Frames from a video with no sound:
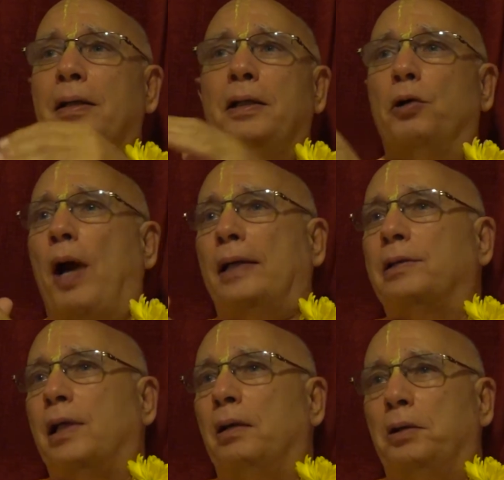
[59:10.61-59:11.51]
You're
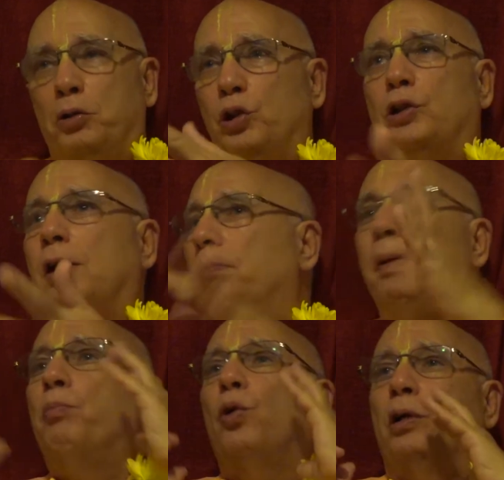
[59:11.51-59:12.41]
asking, you just give
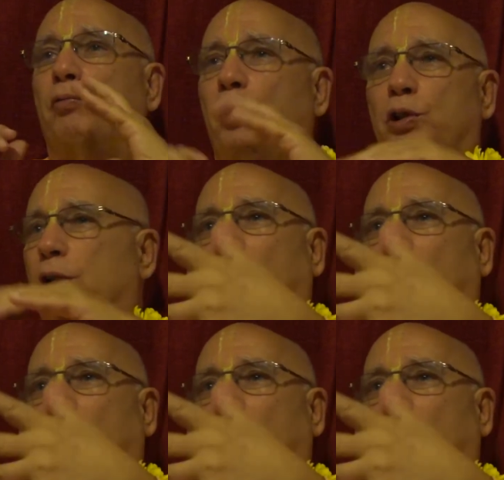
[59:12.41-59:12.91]
me more devotion.